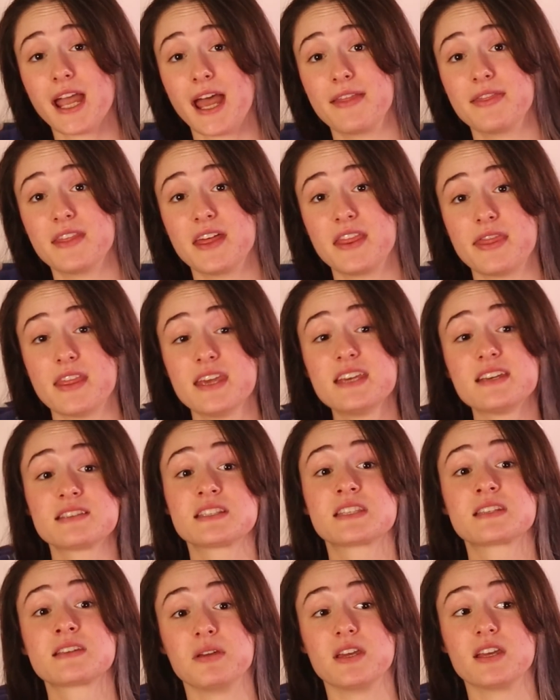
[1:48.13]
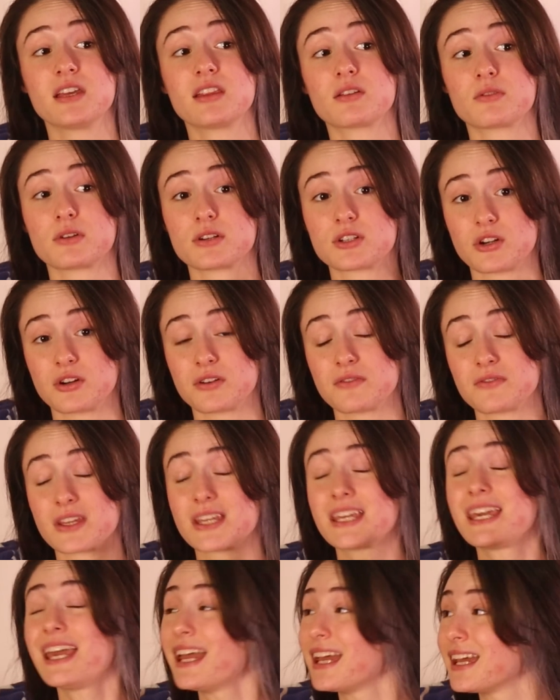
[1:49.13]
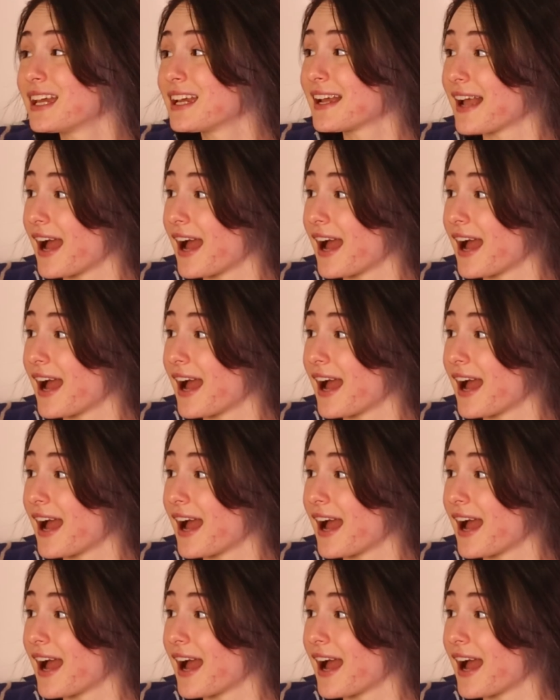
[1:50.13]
and then this being The Return of the King